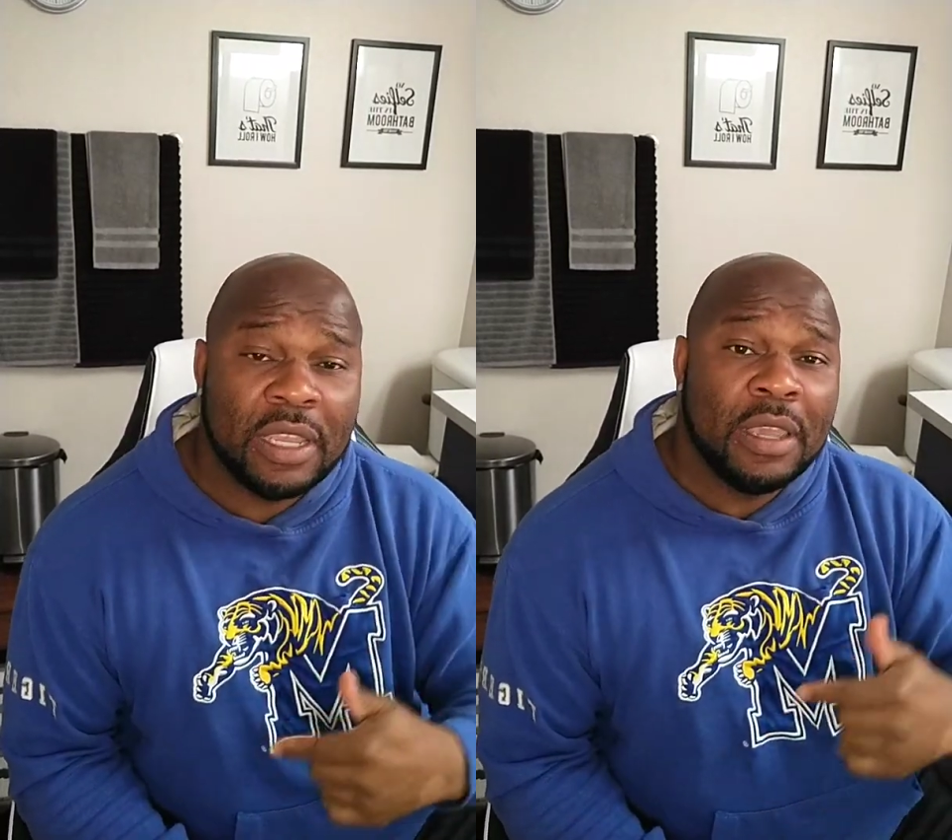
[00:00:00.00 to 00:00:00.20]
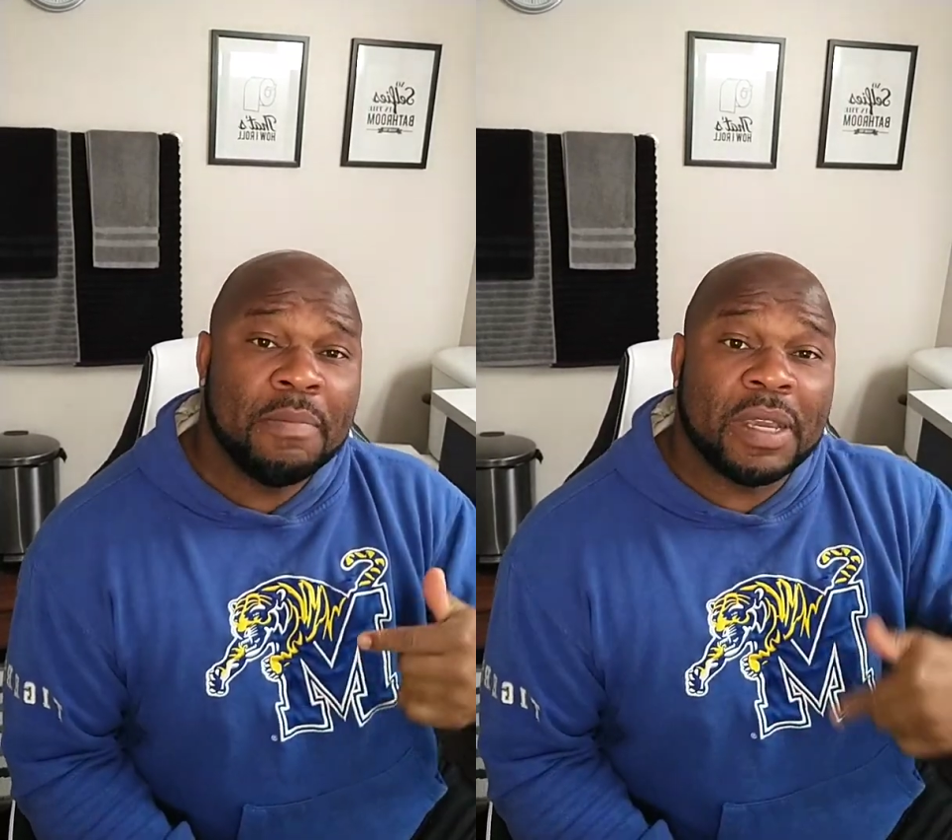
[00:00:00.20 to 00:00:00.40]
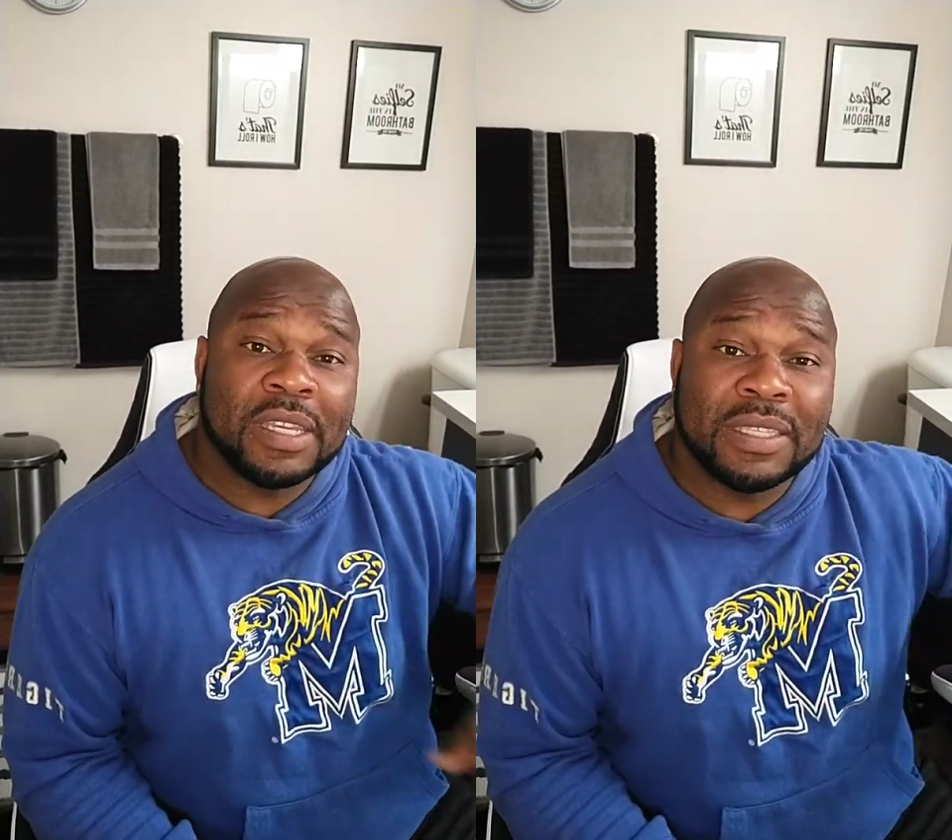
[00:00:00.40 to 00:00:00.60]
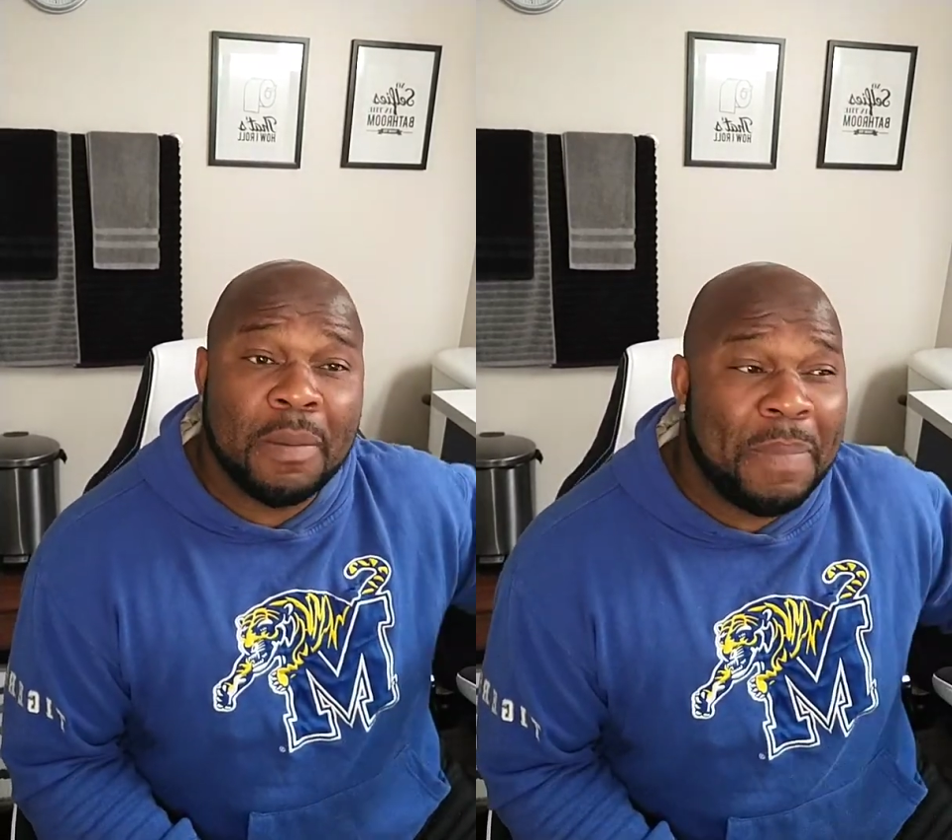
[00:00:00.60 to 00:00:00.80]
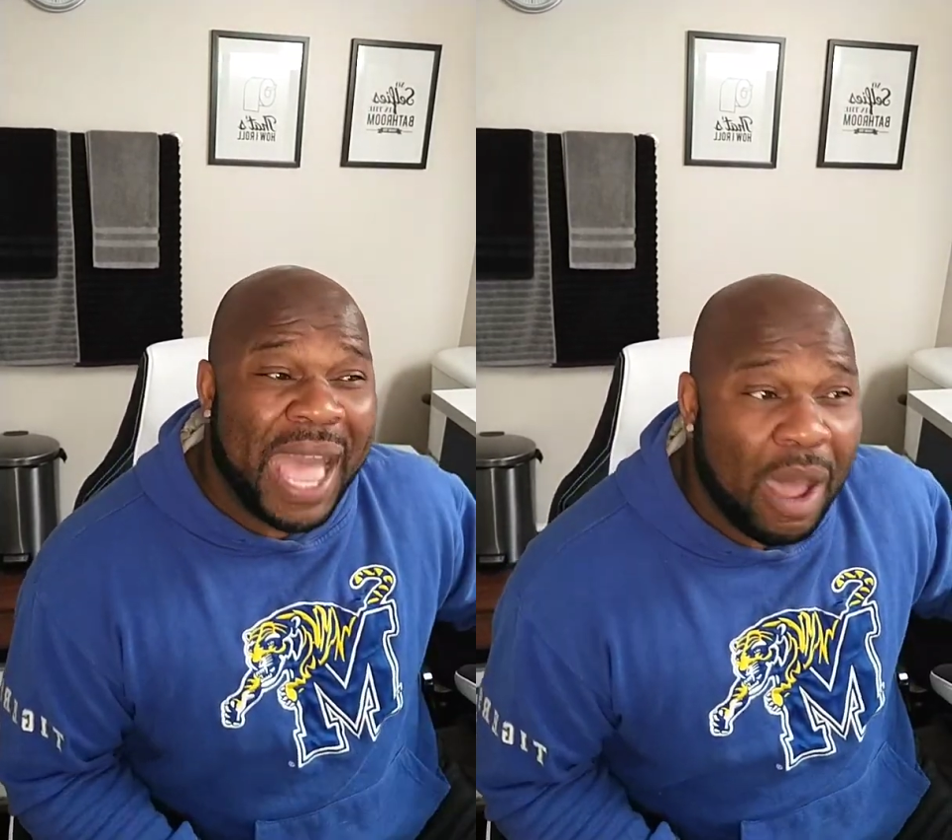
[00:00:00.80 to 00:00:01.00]
because a
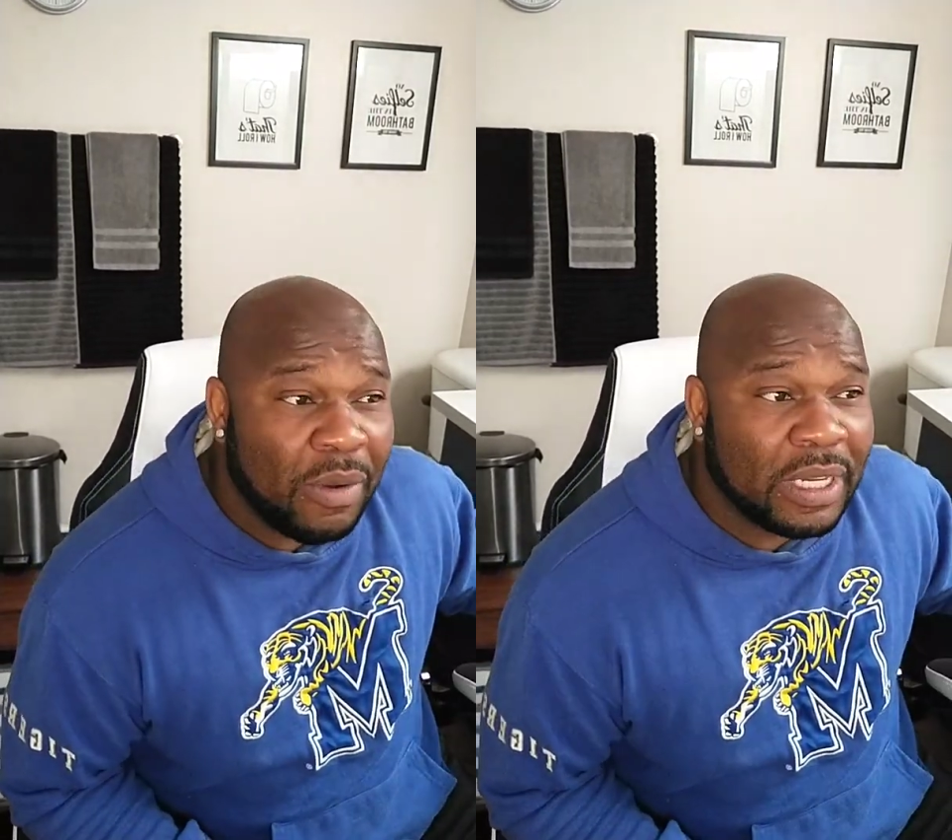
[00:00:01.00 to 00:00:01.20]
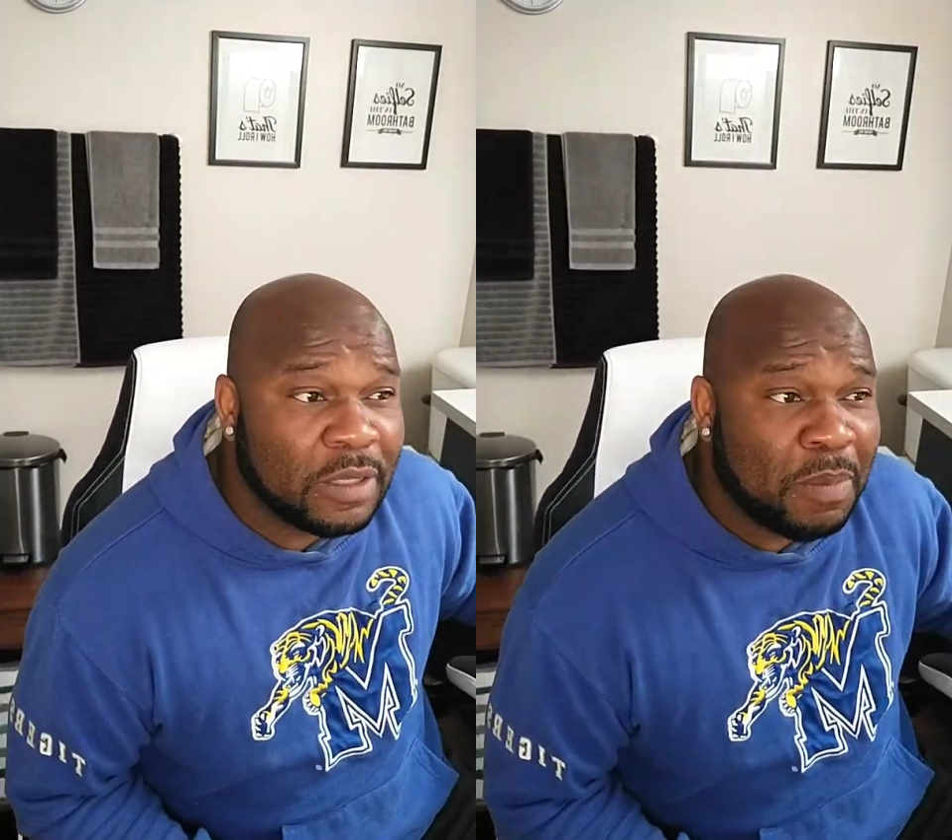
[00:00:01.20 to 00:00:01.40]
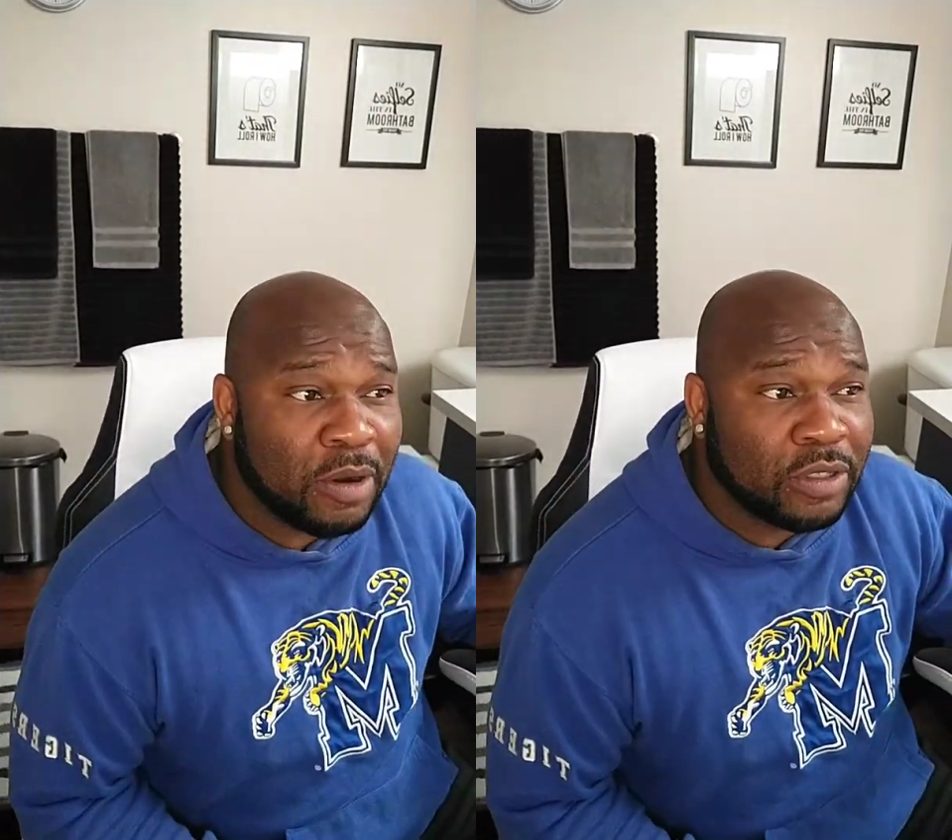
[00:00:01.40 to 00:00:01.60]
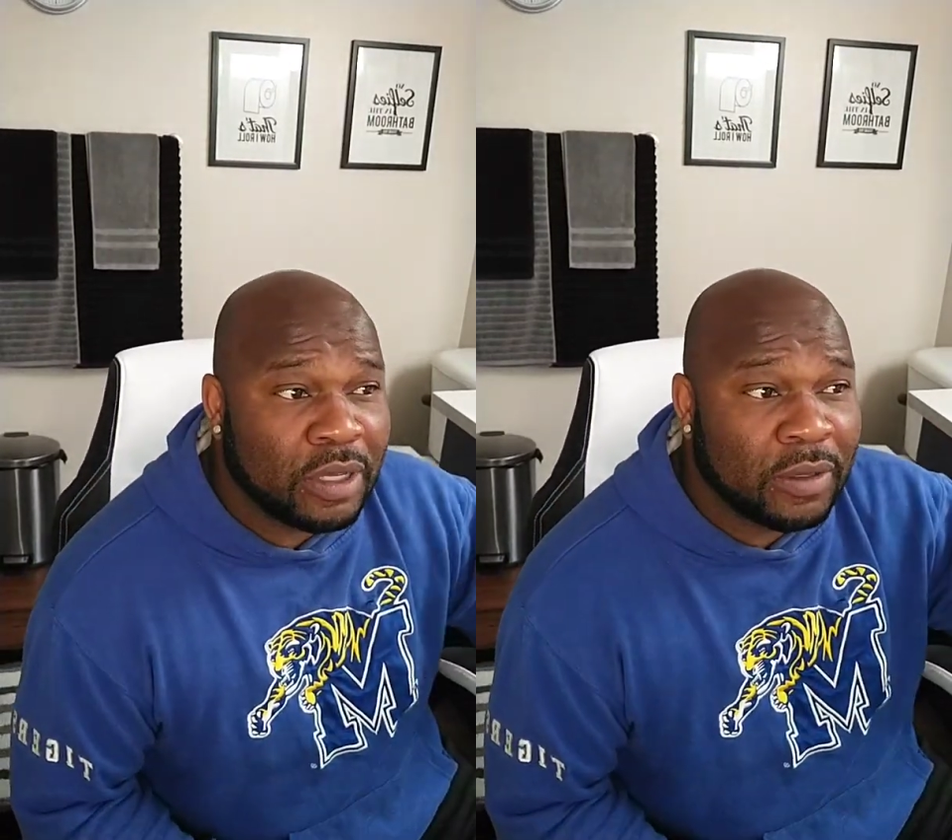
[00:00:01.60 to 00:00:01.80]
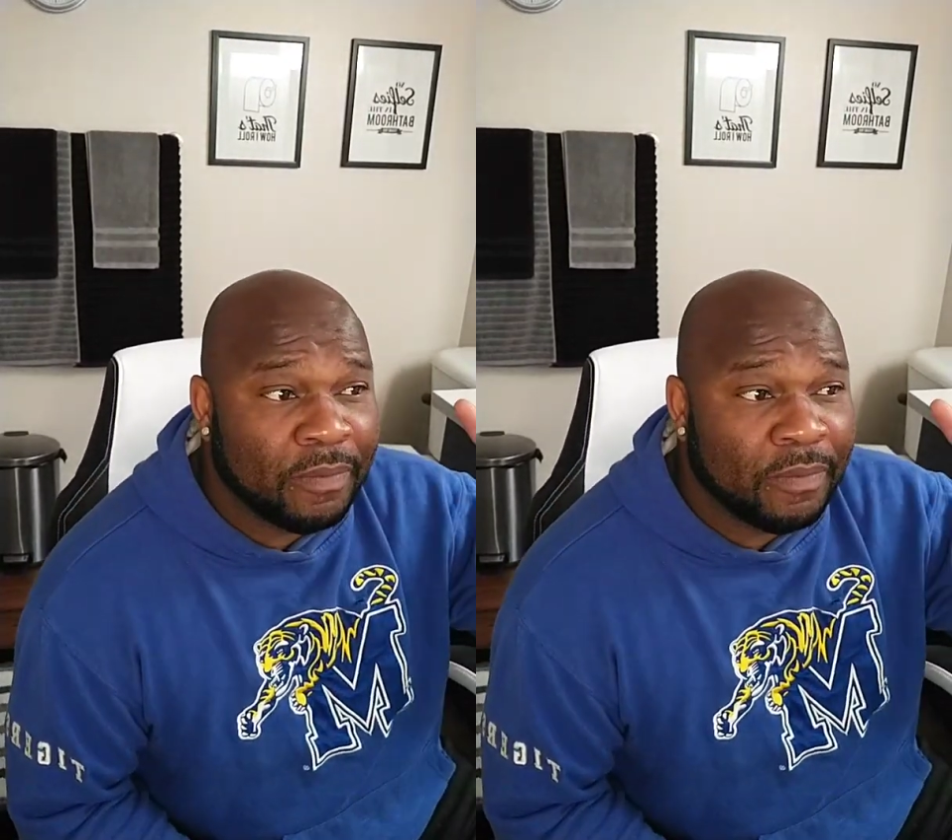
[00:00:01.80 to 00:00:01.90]
powerless person